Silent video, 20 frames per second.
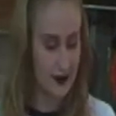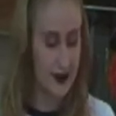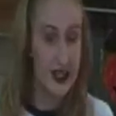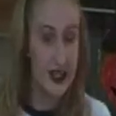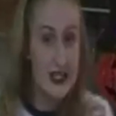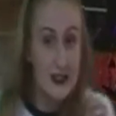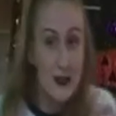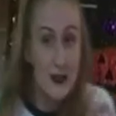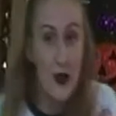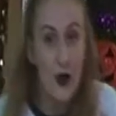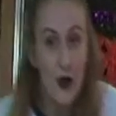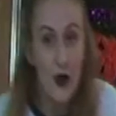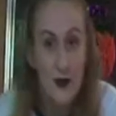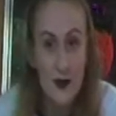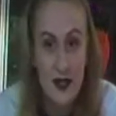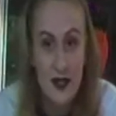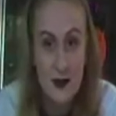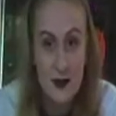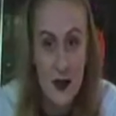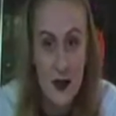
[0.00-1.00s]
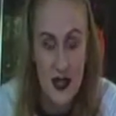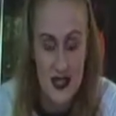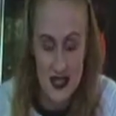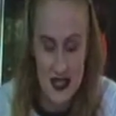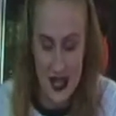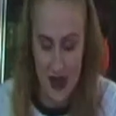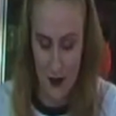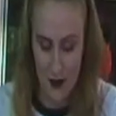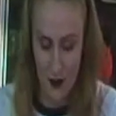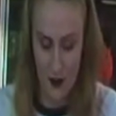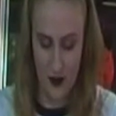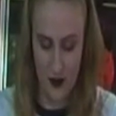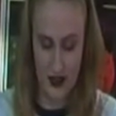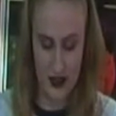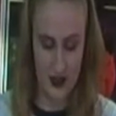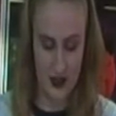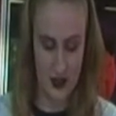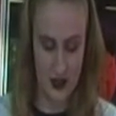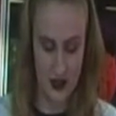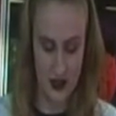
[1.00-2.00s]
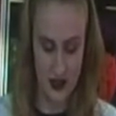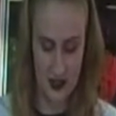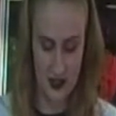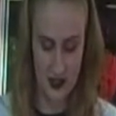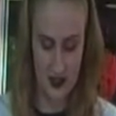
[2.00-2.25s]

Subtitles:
Let's hope this makes our orange.